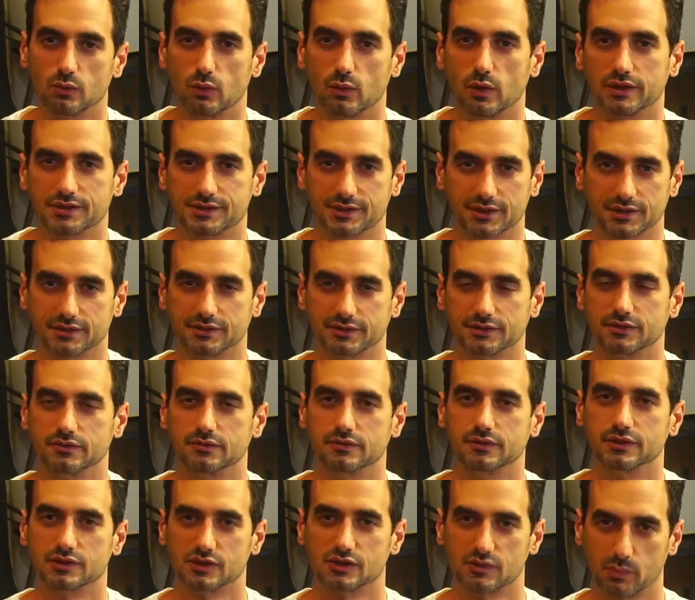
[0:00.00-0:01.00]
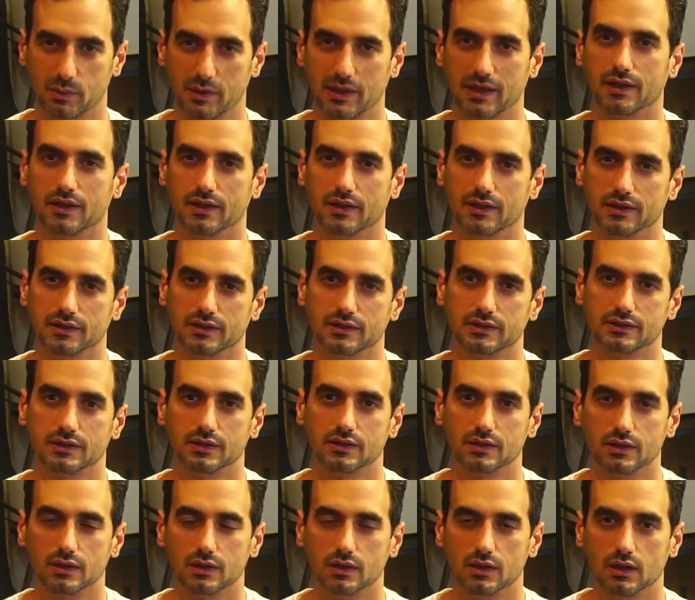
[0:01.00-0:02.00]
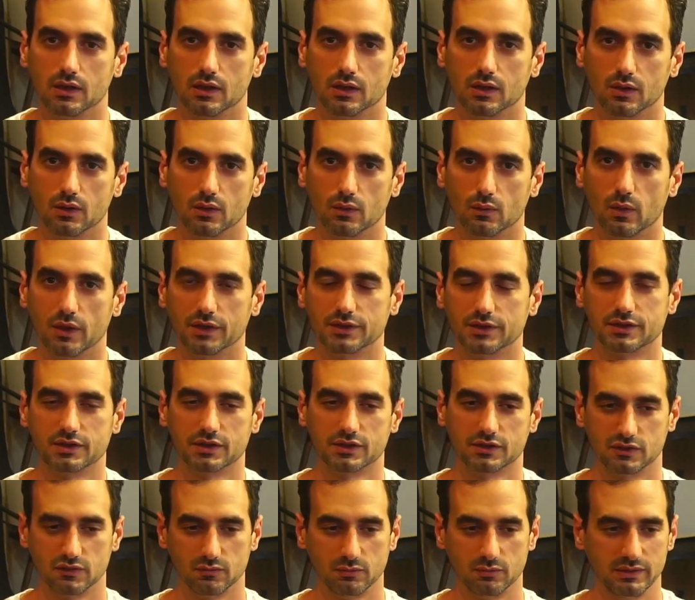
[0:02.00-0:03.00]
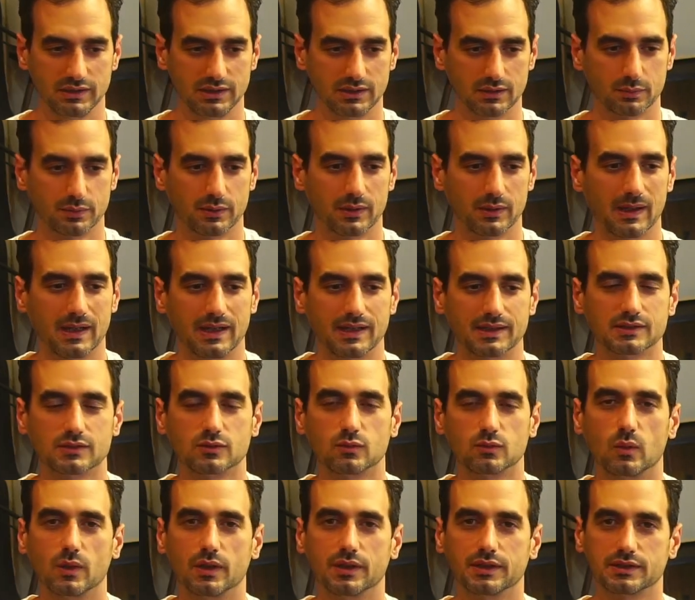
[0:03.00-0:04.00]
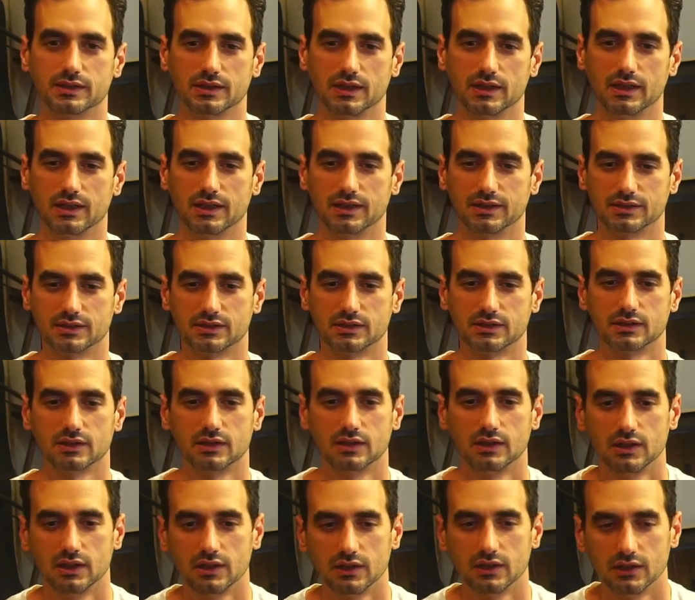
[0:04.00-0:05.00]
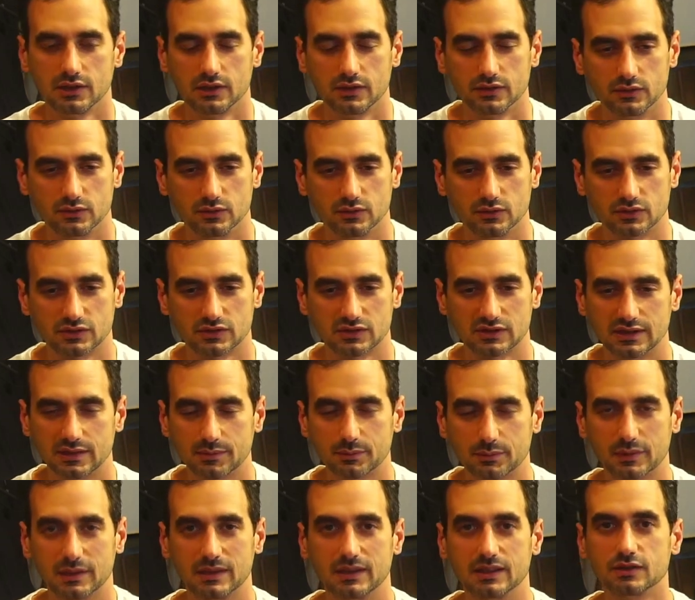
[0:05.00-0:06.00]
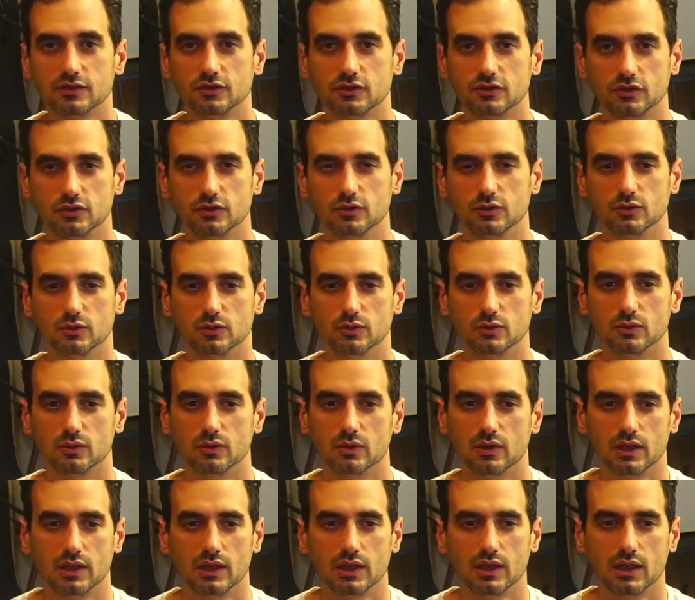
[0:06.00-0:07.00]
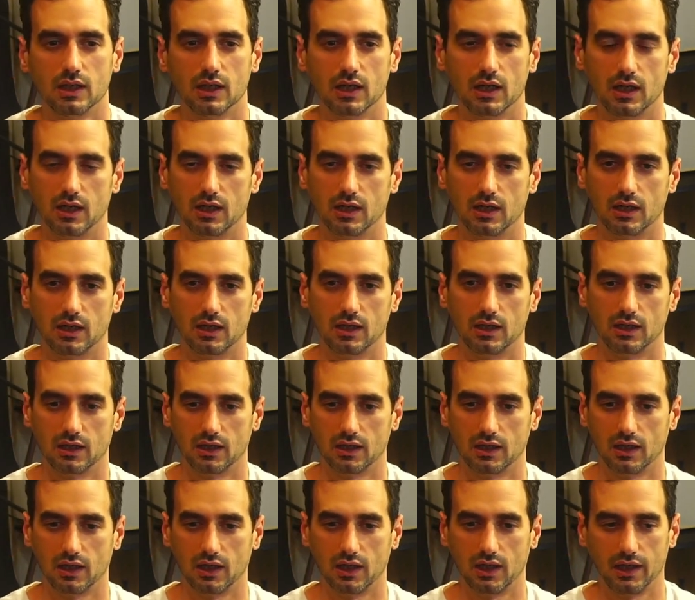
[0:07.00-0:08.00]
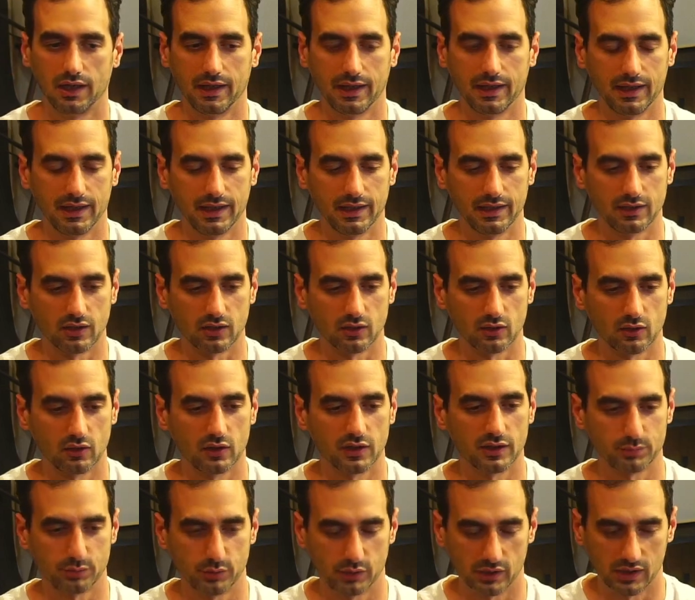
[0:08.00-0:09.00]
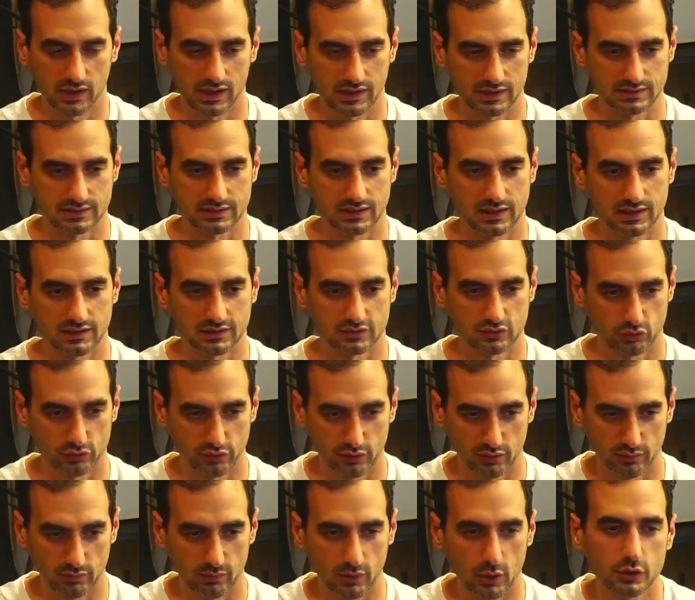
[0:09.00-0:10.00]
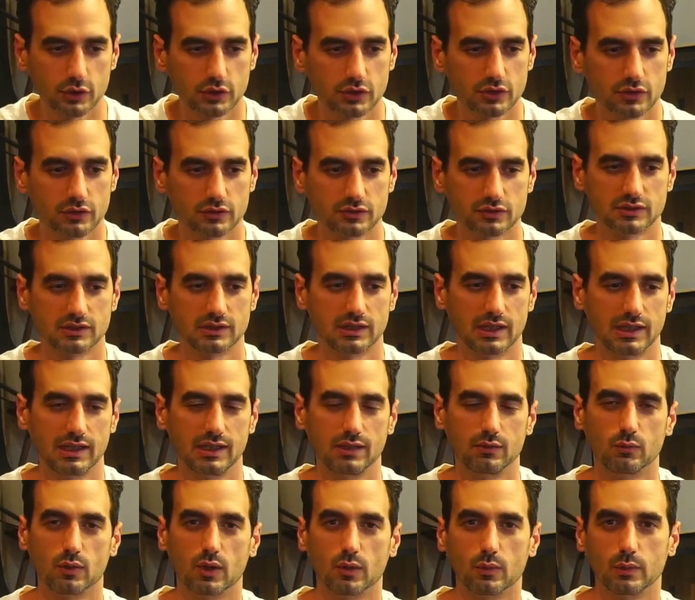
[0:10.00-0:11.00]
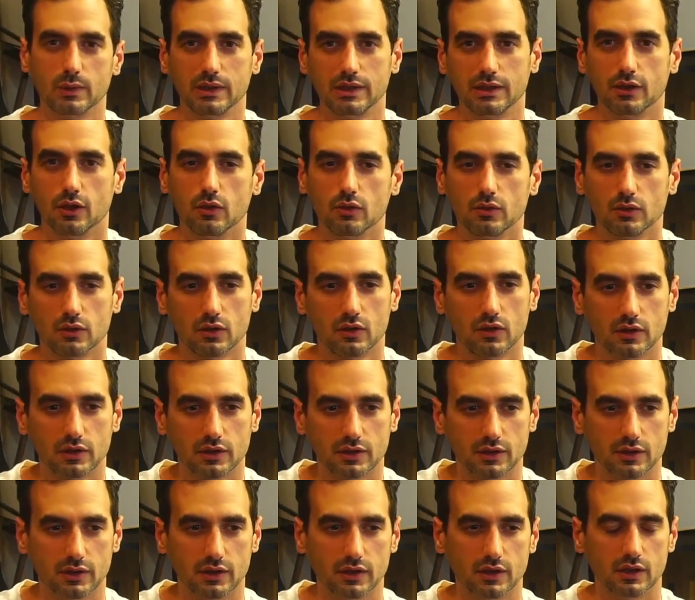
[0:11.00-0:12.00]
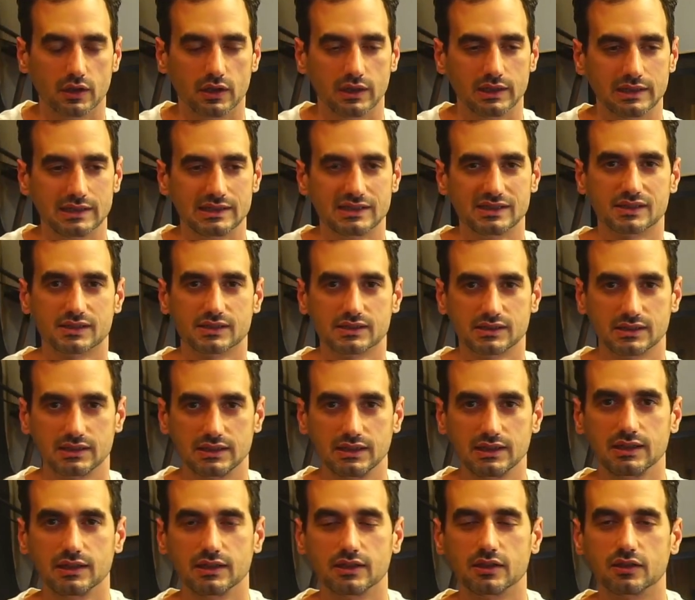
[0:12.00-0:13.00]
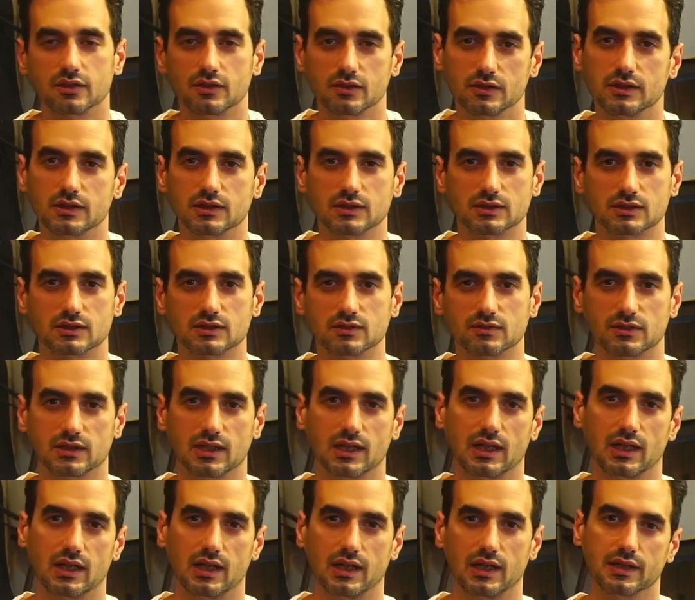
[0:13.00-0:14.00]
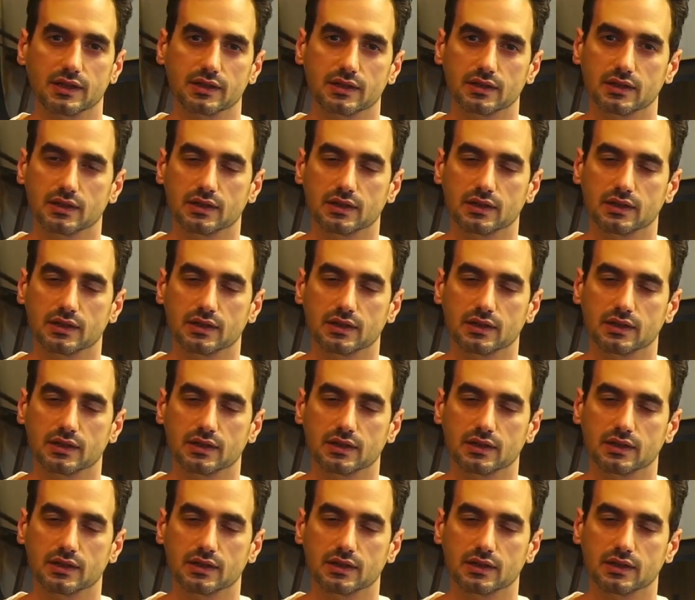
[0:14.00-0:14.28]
wants us to despair, wants us to be depressed, wants us to slip into a thought process or an emotional state where we no longer see the goodness of God.